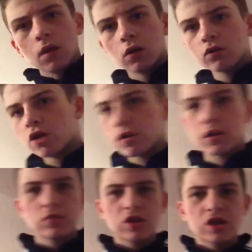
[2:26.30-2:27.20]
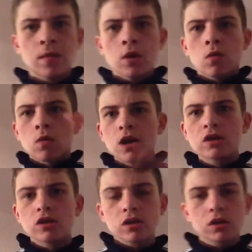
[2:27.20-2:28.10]
Onto other elements of this game. Whereas
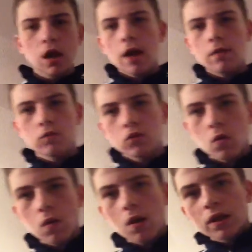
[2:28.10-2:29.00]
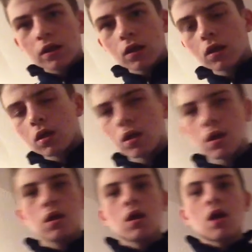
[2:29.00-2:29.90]
Skyrim, well, like,
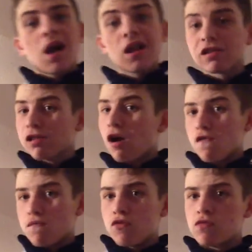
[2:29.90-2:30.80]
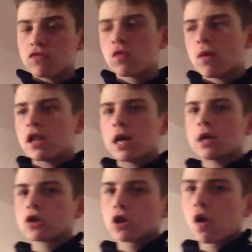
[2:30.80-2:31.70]
a lot of improvements were made, like,
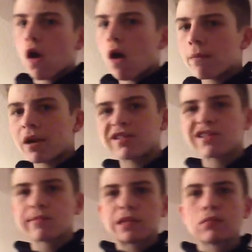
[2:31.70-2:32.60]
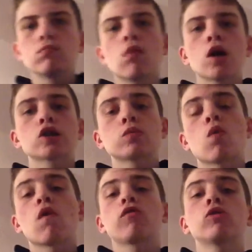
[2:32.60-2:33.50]
to the combat system. It's much
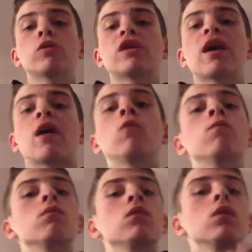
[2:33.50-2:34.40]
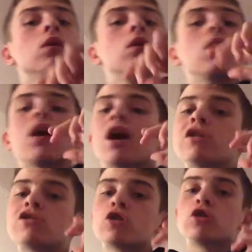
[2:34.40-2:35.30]
more fluid now.
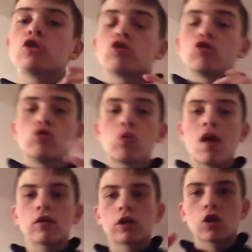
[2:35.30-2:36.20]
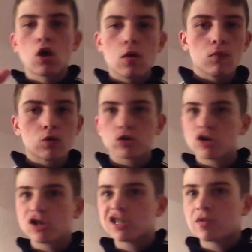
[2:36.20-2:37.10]
And you have a lot more
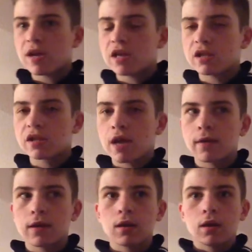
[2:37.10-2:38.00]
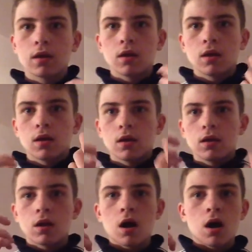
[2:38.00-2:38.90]
choices to make in this game. Like,
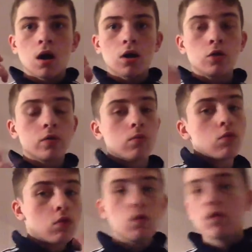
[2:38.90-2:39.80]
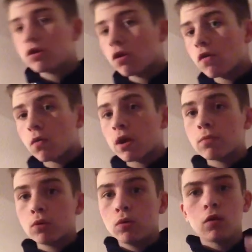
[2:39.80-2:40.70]
you can move when you're overweight,
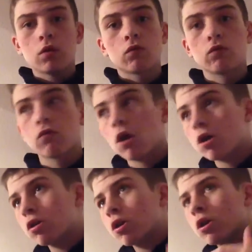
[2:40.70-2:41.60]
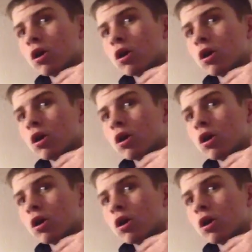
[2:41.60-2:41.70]
you cannot run.